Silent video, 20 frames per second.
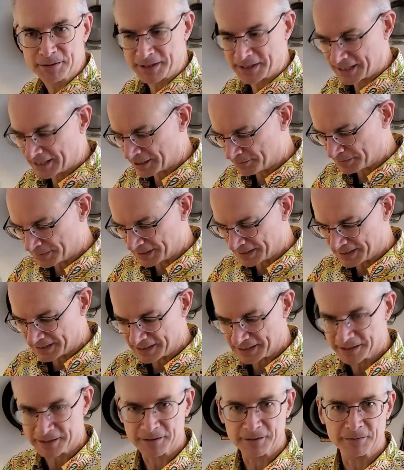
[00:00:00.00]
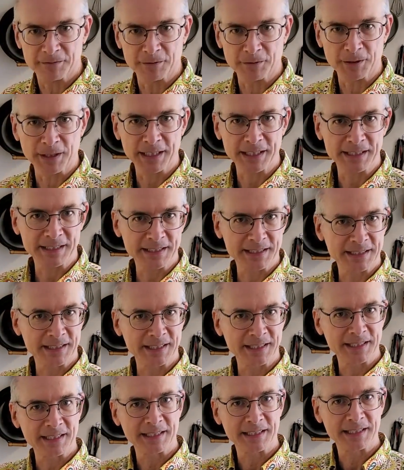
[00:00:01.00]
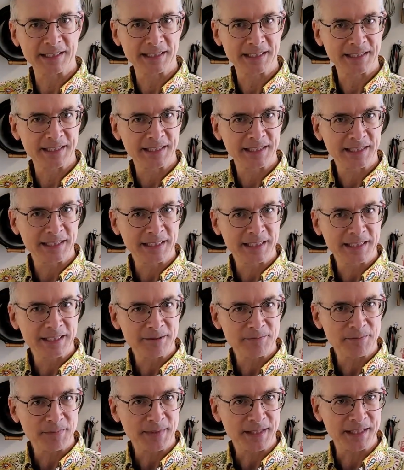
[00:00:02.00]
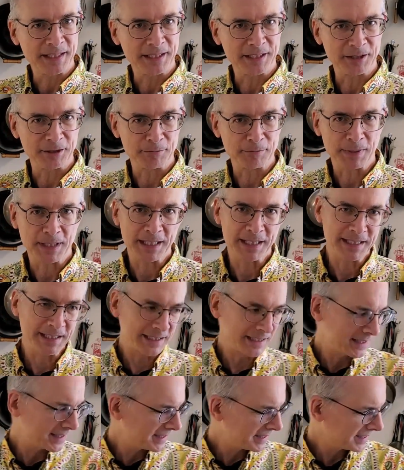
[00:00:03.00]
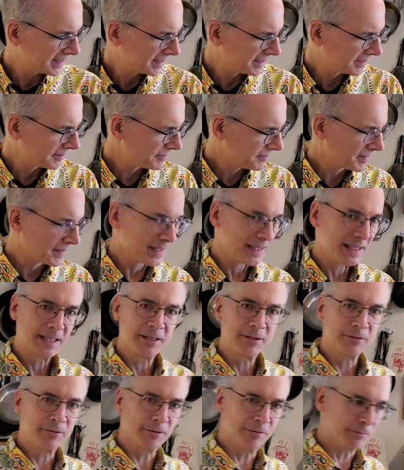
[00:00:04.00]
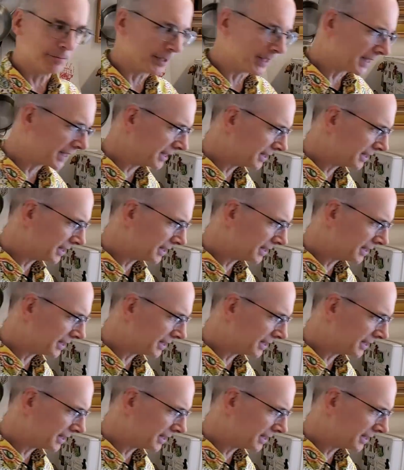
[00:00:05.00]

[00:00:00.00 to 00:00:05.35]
cup of rice in your pot. We'll bring it